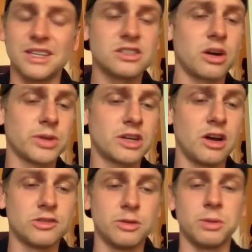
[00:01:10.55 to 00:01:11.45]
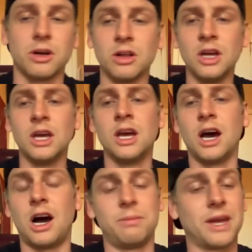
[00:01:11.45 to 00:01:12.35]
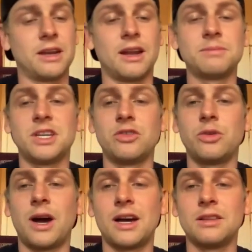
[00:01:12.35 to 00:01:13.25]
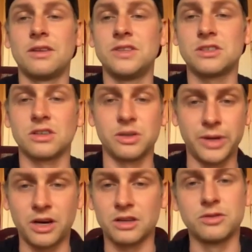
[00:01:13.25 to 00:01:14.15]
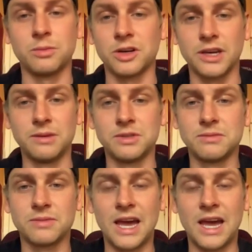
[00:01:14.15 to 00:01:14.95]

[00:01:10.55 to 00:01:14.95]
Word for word: Let's start with the college football, uh, man. And I'm telling you, I love these early week college football games.